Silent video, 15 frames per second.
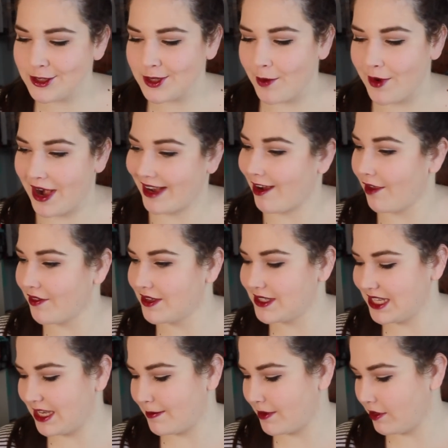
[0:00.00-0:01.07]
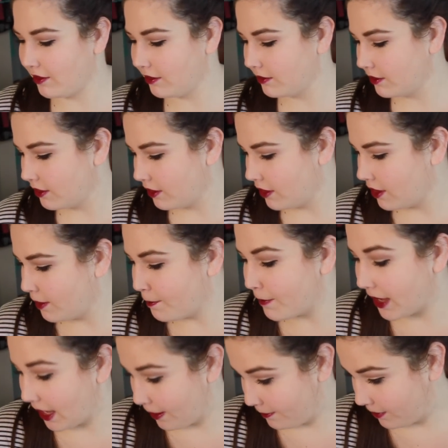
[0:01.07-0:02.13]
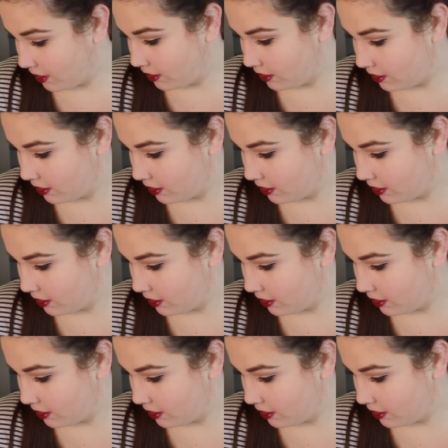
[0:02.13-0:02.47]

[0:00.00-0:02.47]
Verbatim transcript: so when I got this email, ma'am,